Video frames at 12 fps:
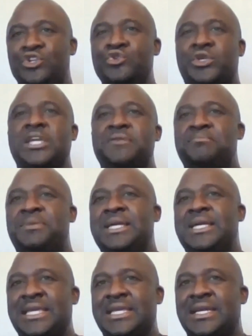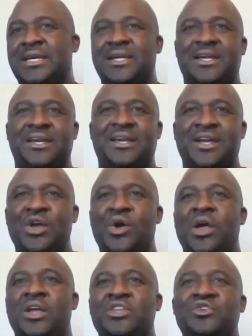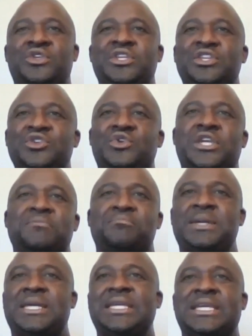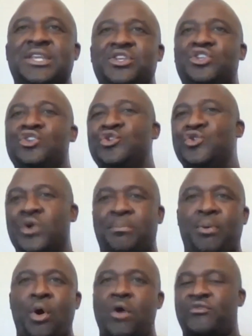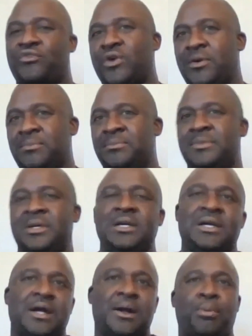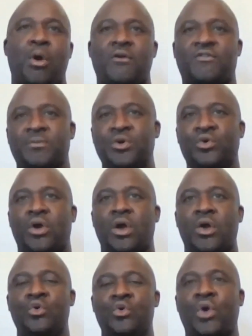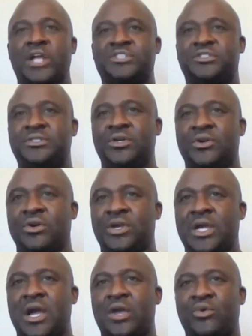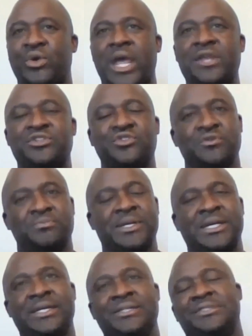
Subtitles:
can be you can be and do apart from apart from who Christ or God created you to be, and